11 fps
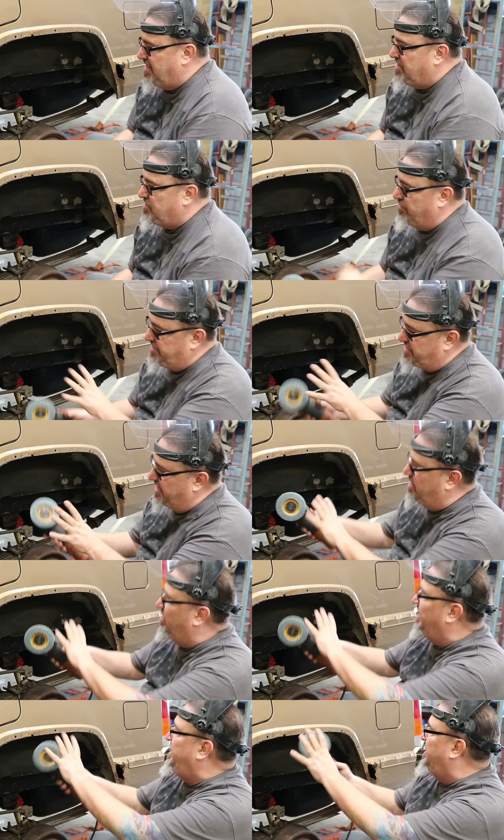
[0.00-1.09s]
So we're just going to
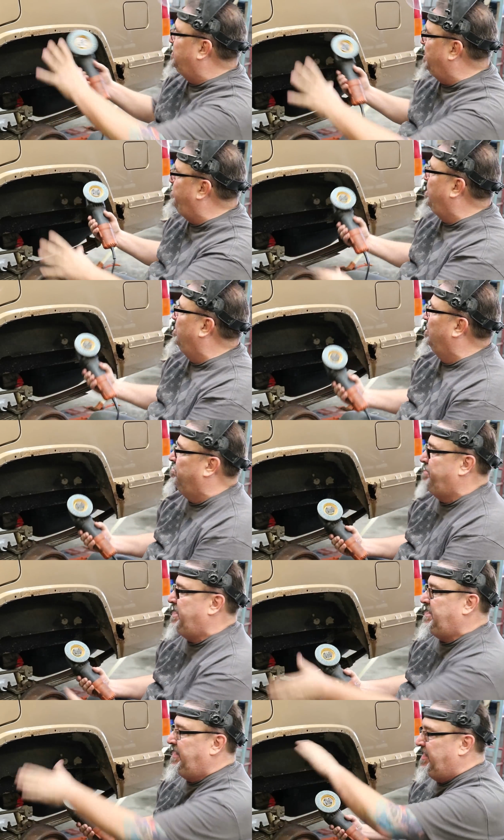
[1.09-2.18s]
clean this up here a little
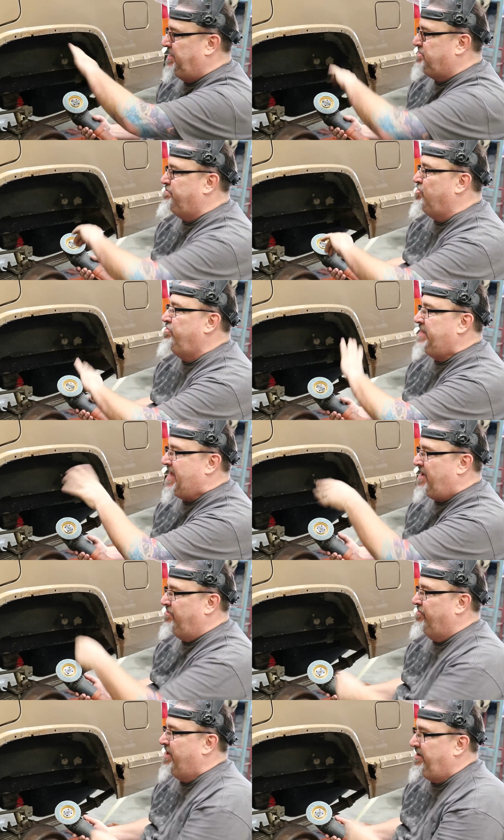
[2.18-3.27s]
bit and get it smoothed
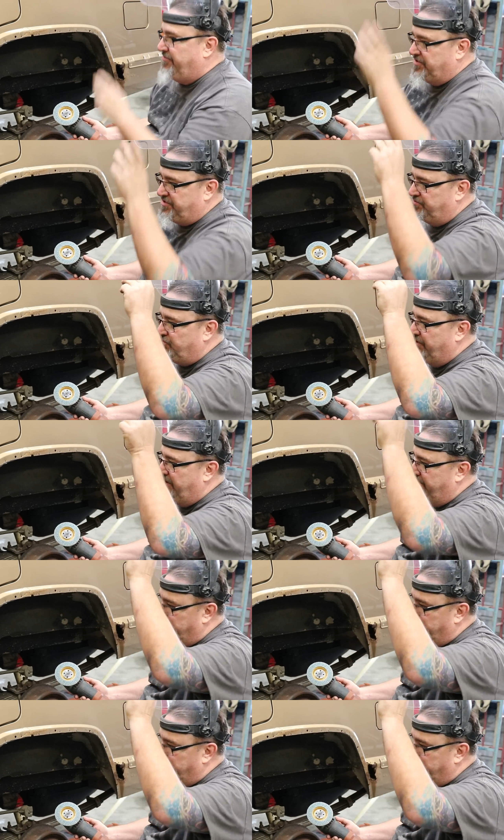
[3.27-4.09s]
out and ready for some trim.